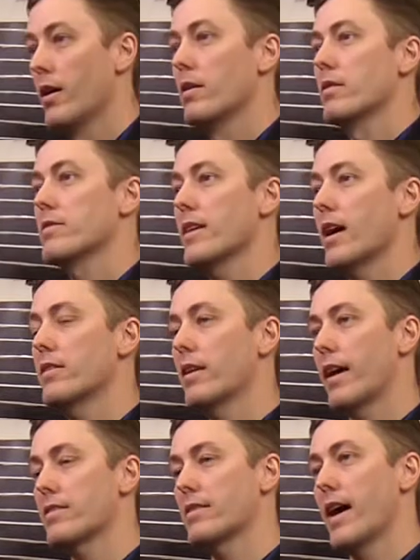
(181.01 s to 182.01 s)
To see how
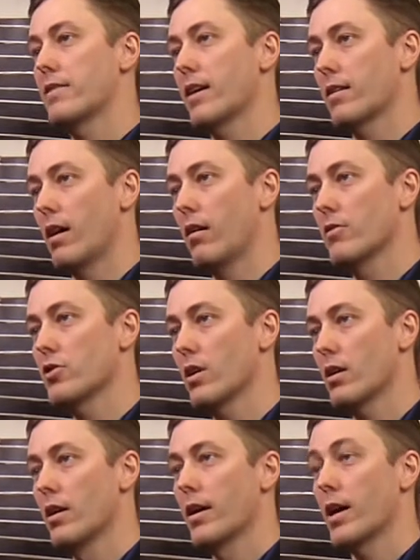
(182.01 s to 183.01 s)
DNA Stat
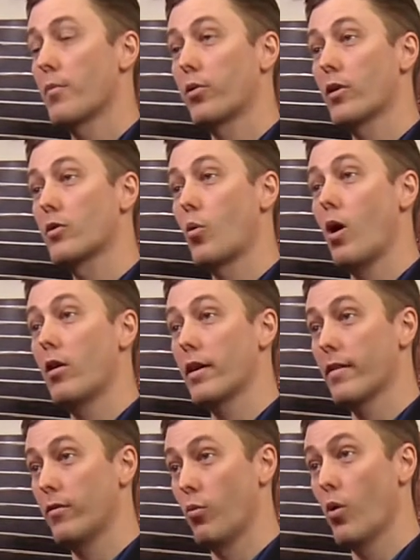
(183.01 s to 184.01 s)
technology improved the quality
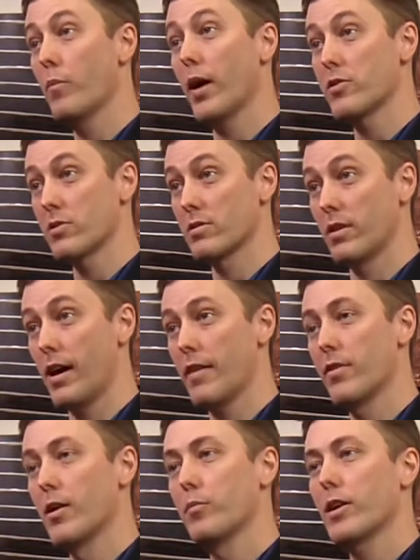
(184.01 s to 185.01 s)
of one patient's
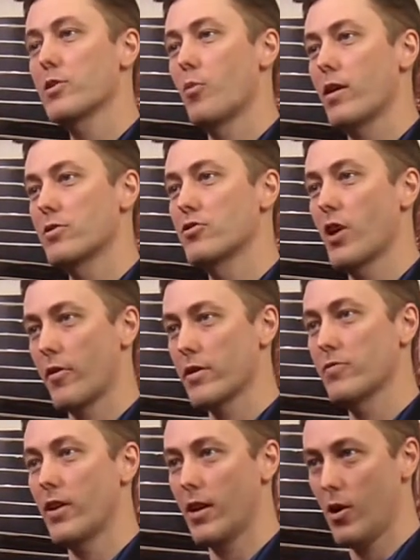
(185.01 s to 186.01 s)
life, please watch
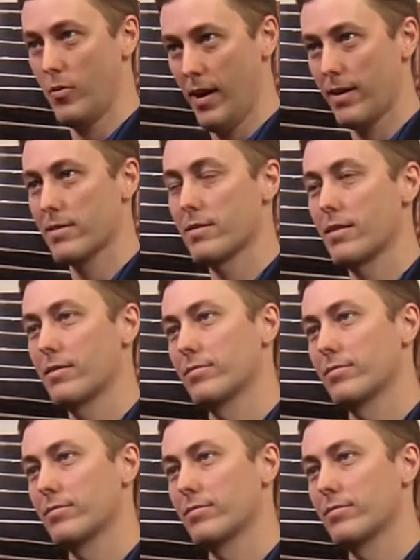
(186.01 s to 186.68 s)
Jerry's video next.